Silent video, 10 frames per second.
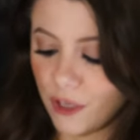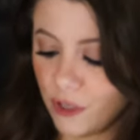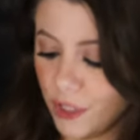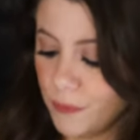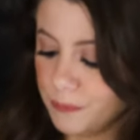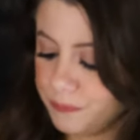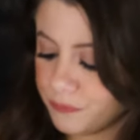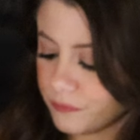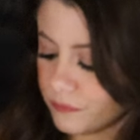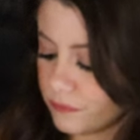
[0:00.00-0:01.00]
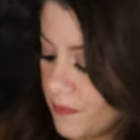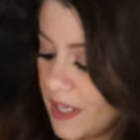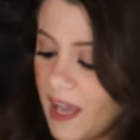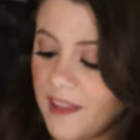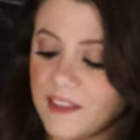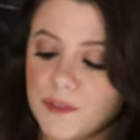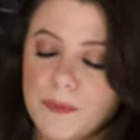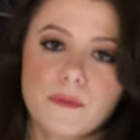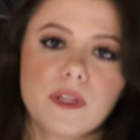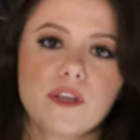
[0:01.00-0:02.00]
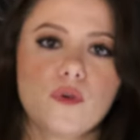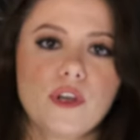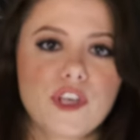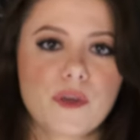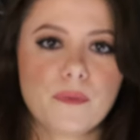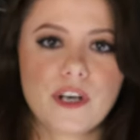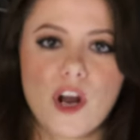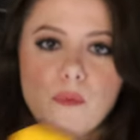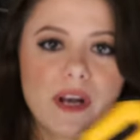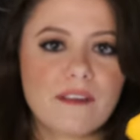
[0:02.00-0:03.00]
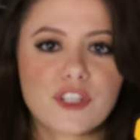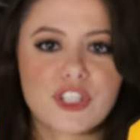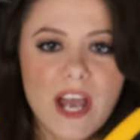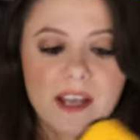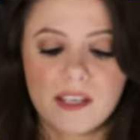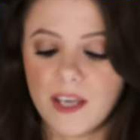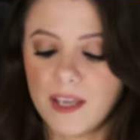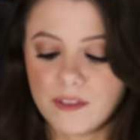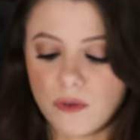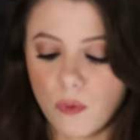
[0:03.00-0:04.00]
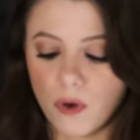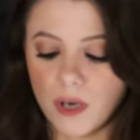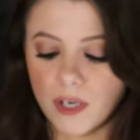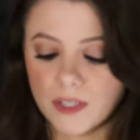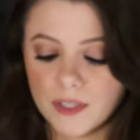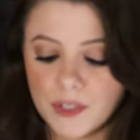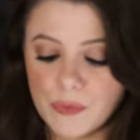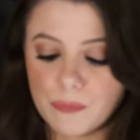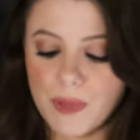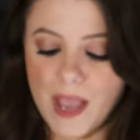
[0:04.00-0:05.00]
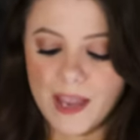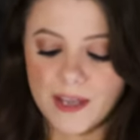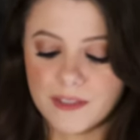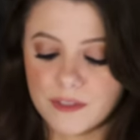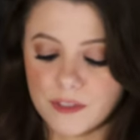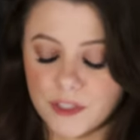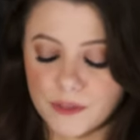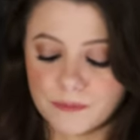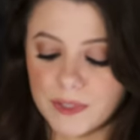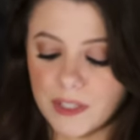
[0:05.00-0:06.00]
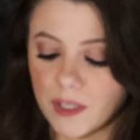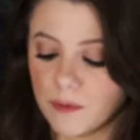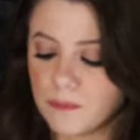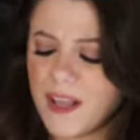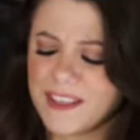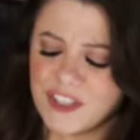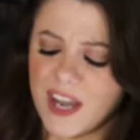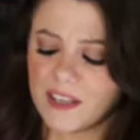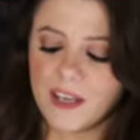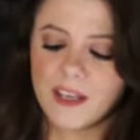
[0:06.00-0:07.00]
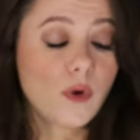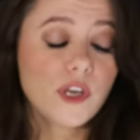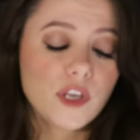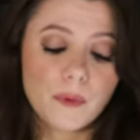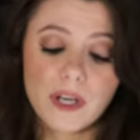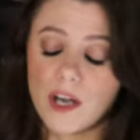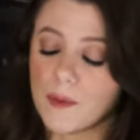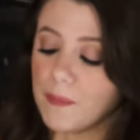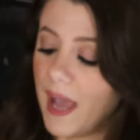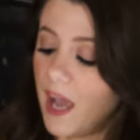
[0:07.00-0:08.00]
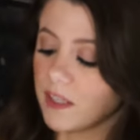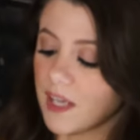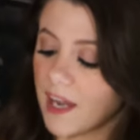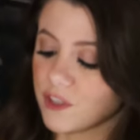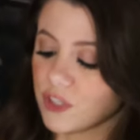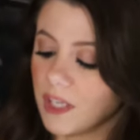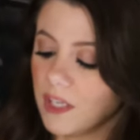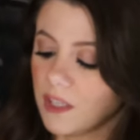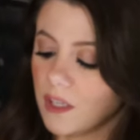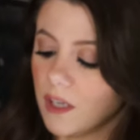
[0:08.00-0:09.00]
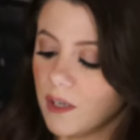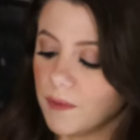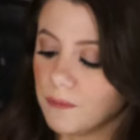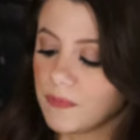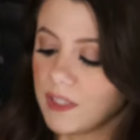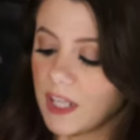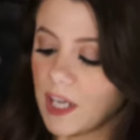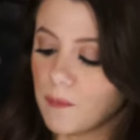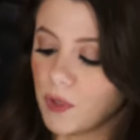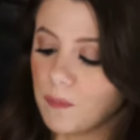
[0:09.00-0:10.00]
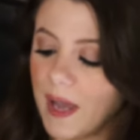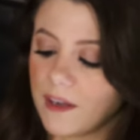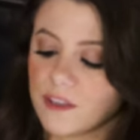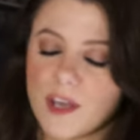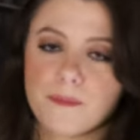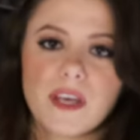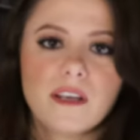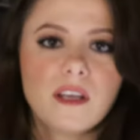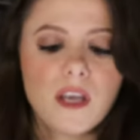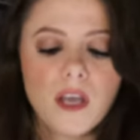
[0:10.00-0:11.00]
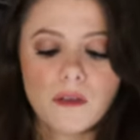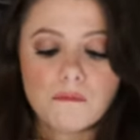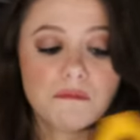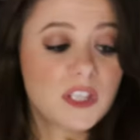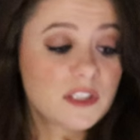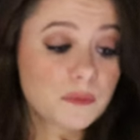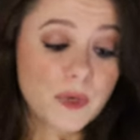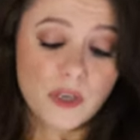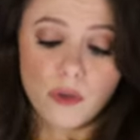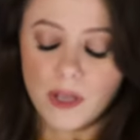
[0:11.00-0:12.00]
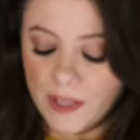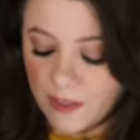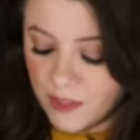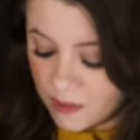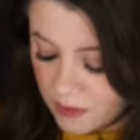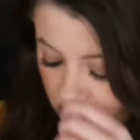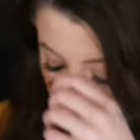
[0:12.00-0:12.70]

glue. But yeah, this would be really cool. You could put it on whatever jacket or pants, or you know, probably jacket, or you could put it on a bag actually. You know, like a book bag or something. This is pretty cool. I like this.